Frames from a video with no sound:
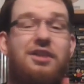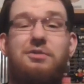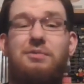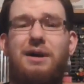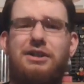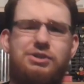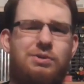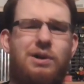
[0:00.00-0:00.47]

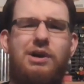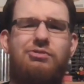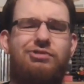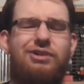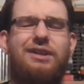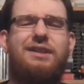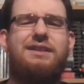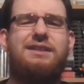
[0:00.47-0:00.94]
Otherwise you are
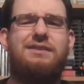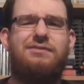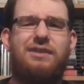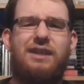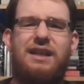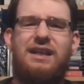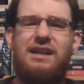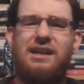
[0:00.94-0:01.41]

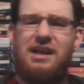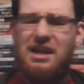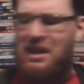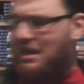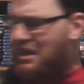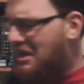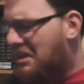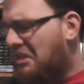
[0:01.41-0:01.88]
relatively
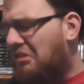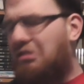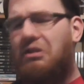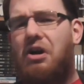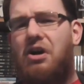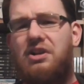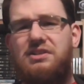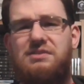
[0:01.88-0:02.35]

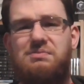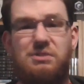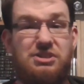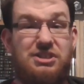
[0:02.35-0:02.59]
lost,